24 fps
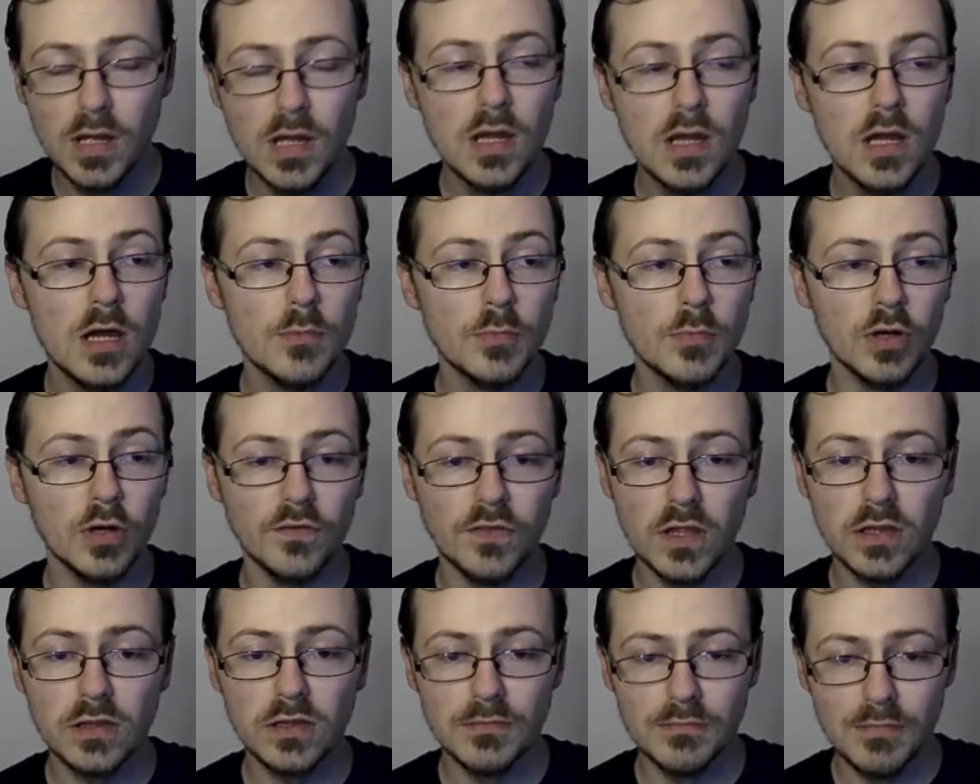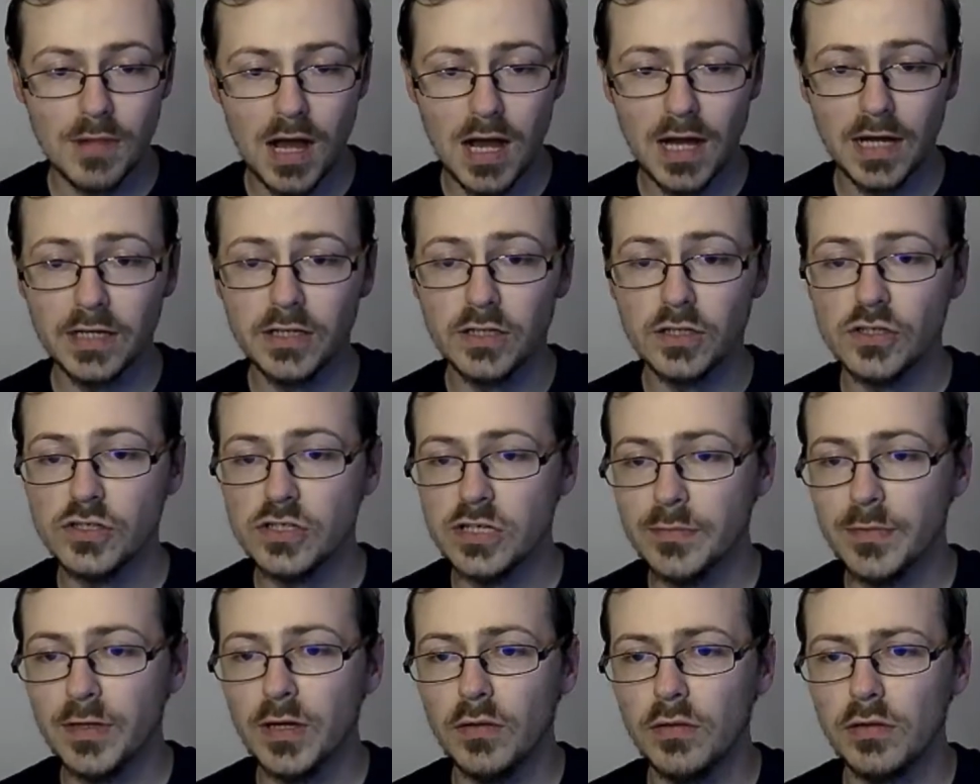But with this in mind, Jimmy
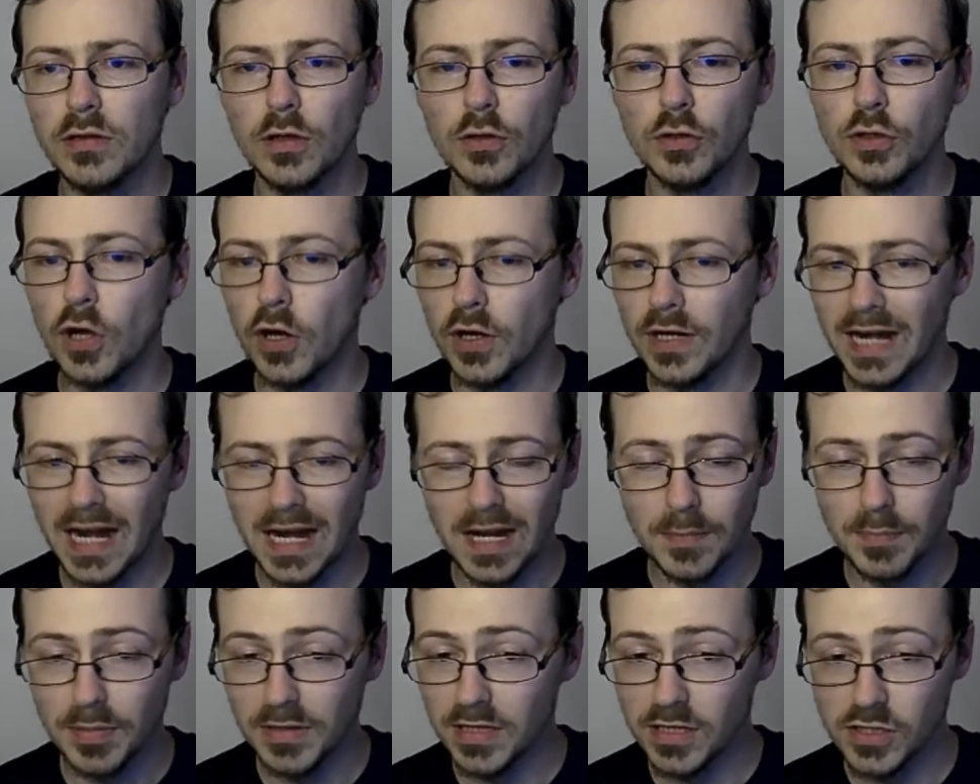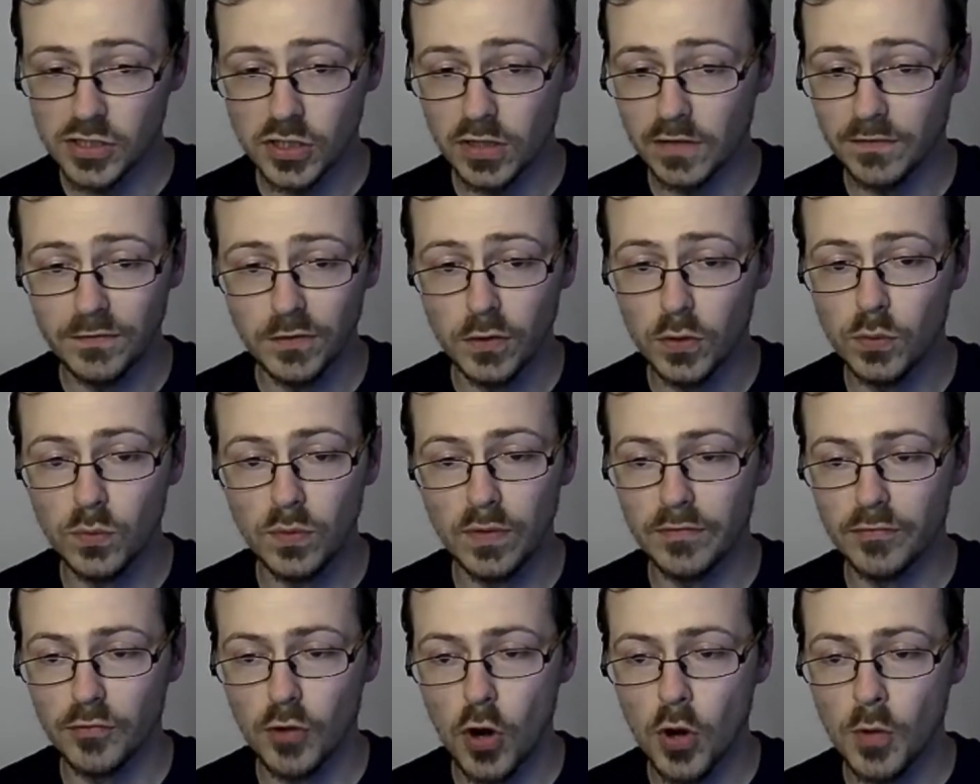Uso not in any position to feud with
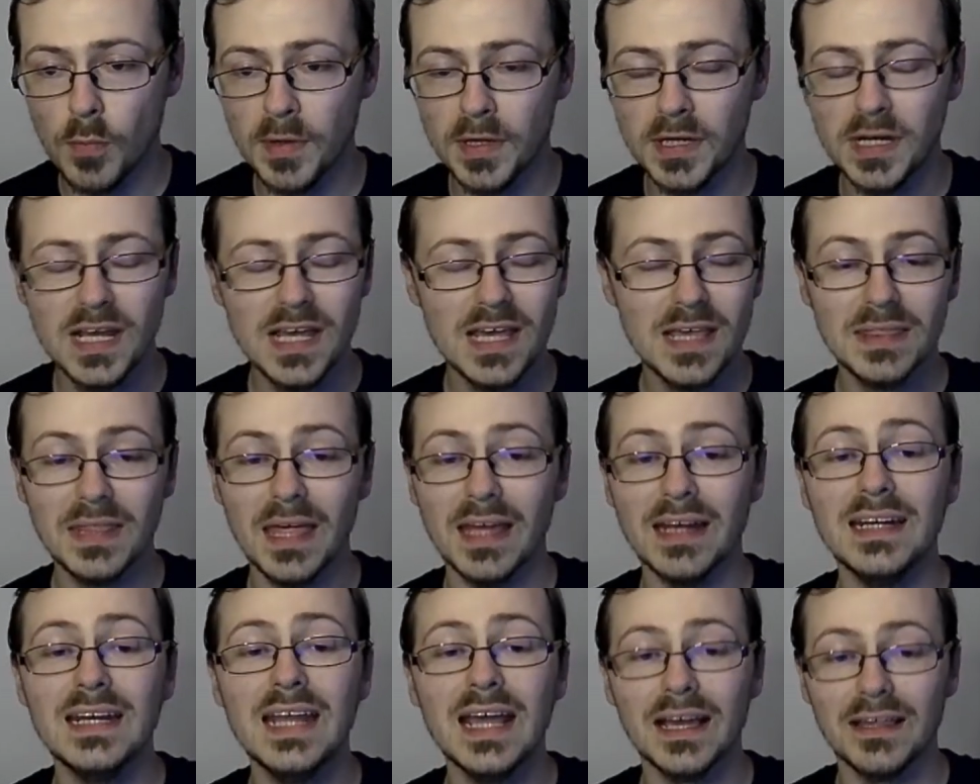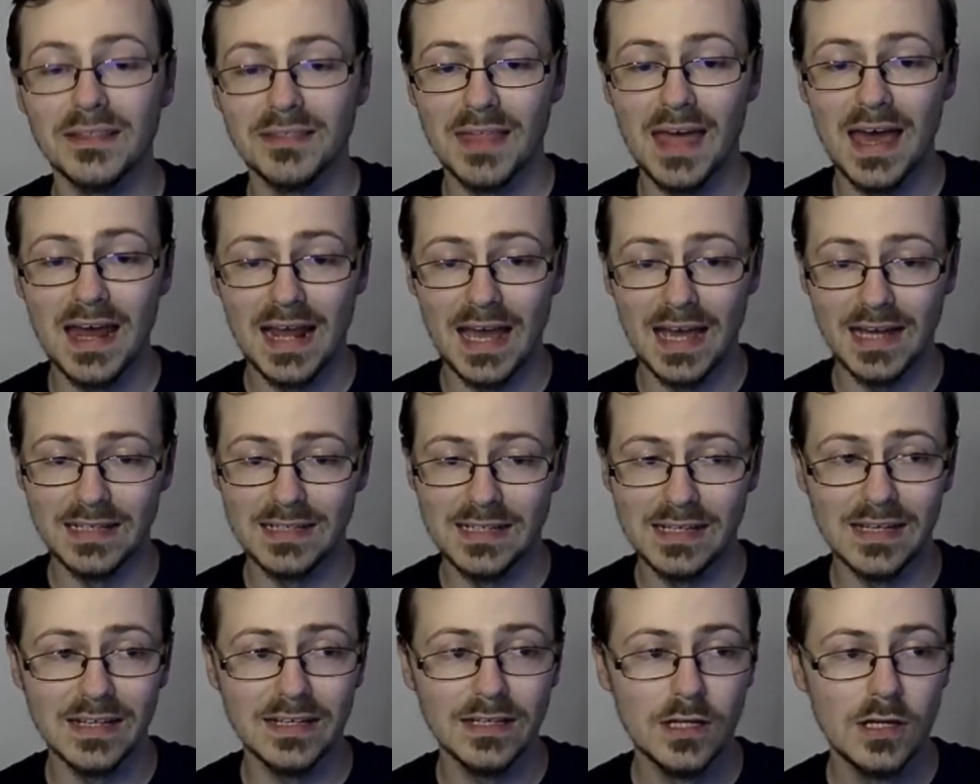Roman. They nicked that
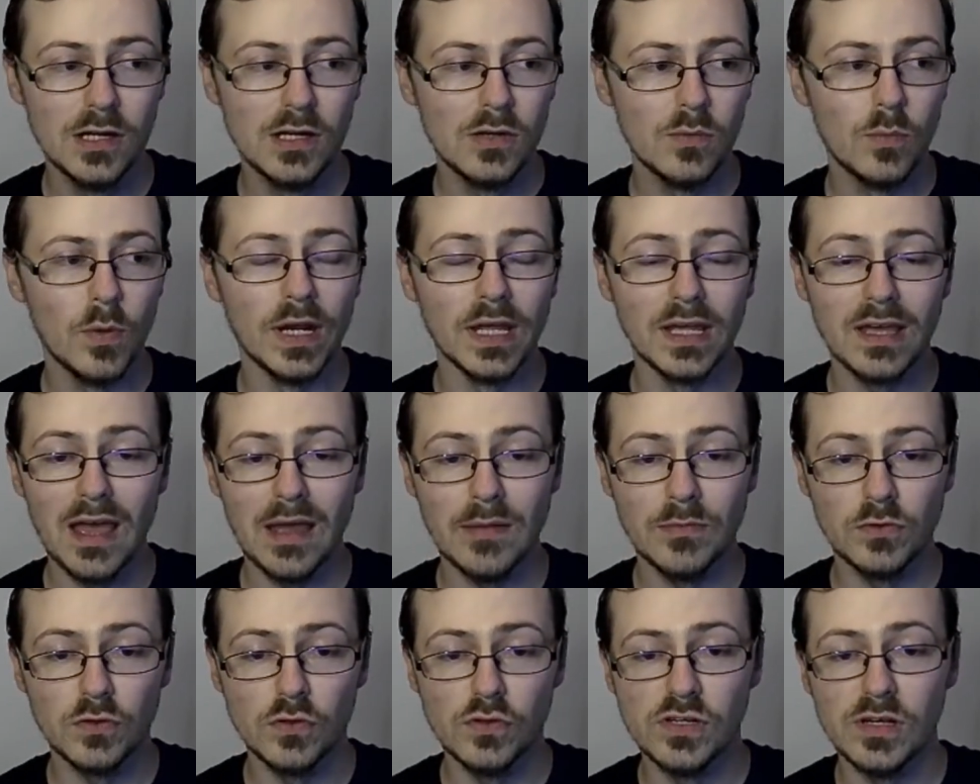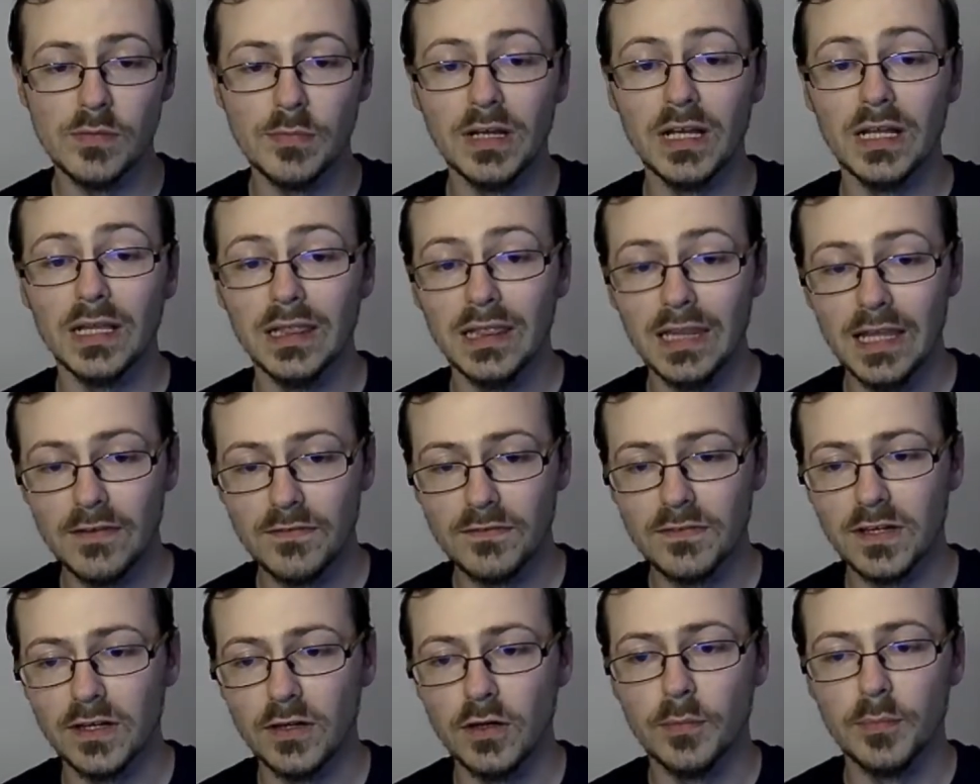idea when it came to Jimmy
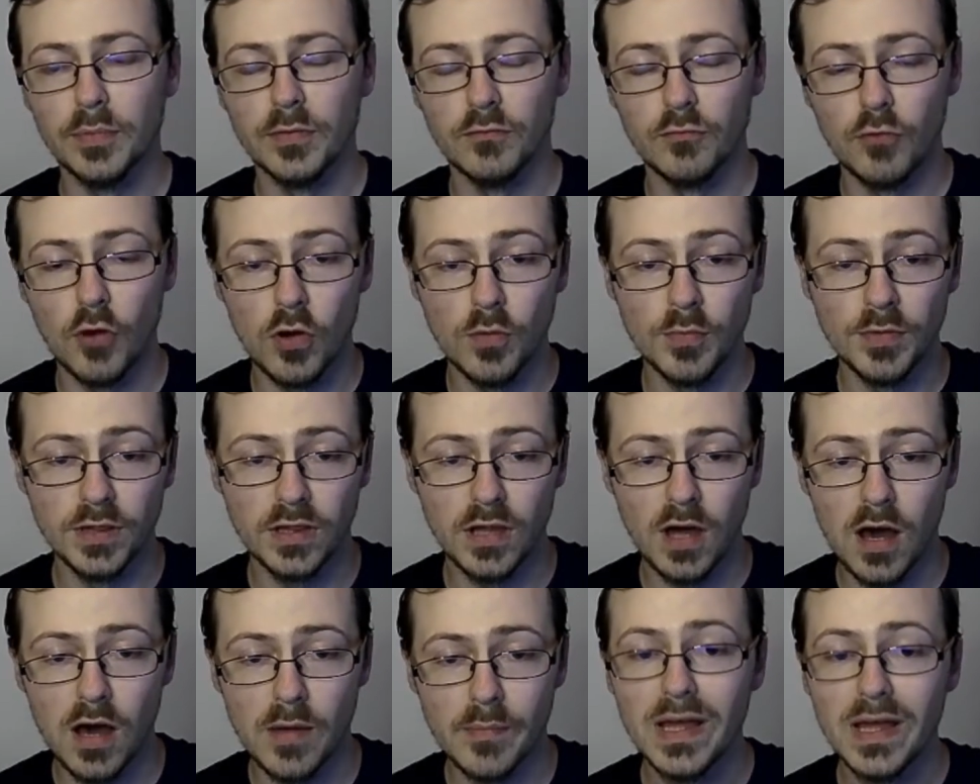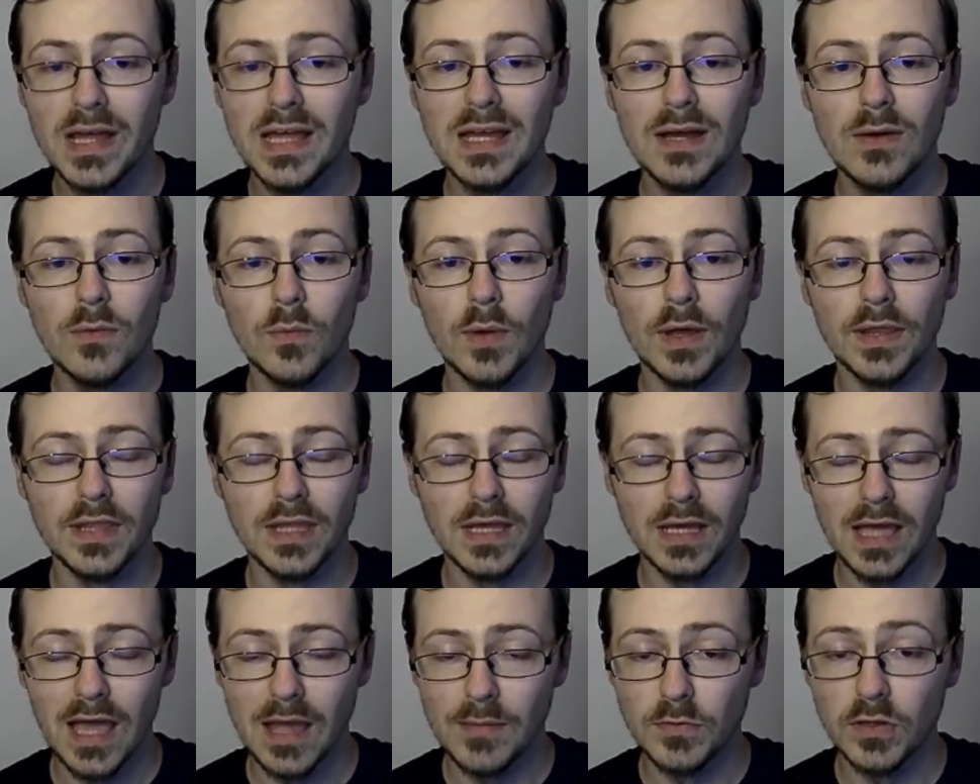lifting up Roman's arm when it
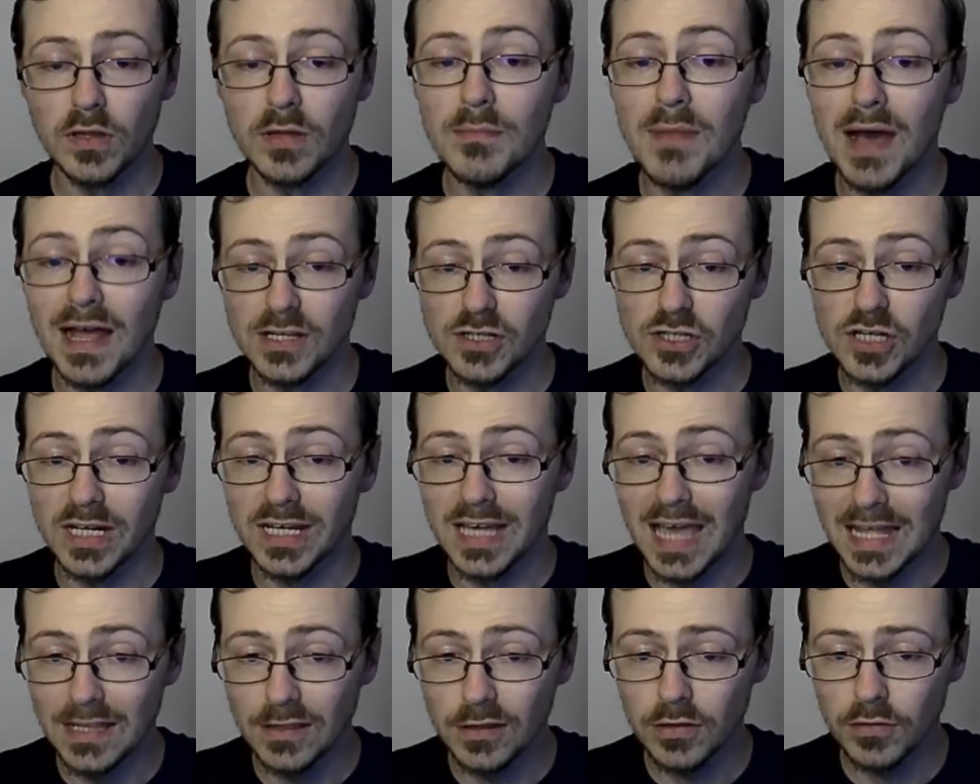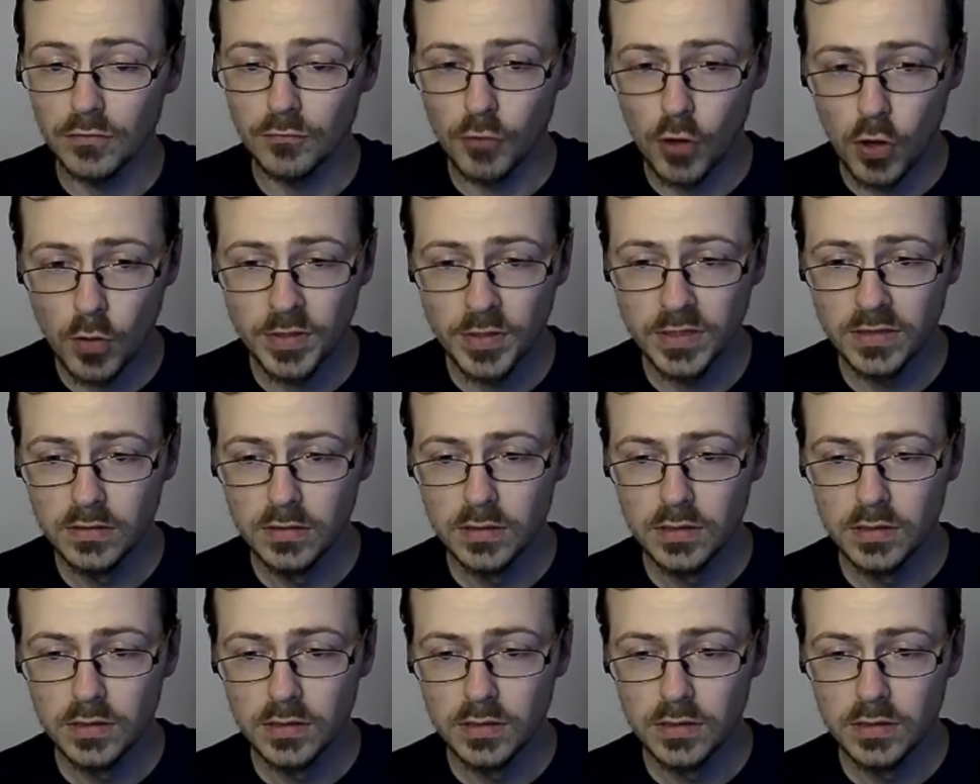came to the match against Roman.